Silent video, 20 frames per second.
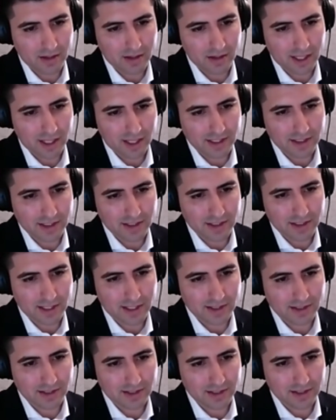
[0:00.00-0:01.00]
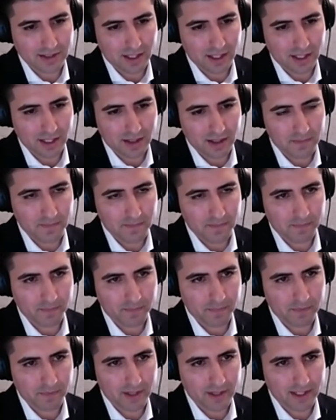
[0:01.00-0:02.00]
that's that's um,
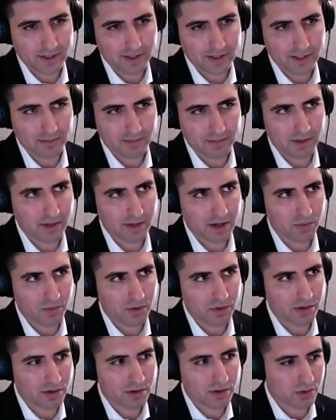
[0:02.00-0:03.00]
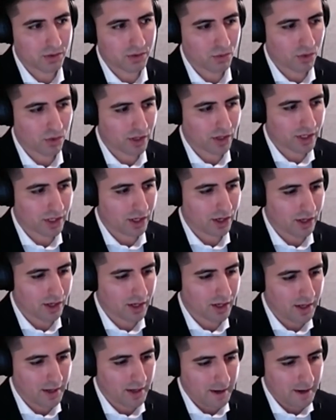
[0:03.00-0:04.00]
that's something that we're working on
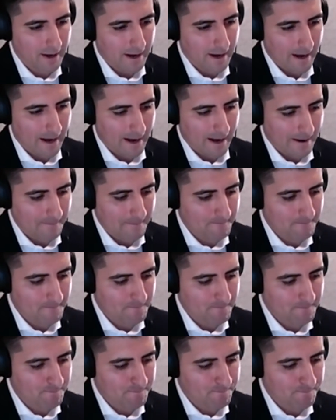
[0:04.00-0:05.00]
um,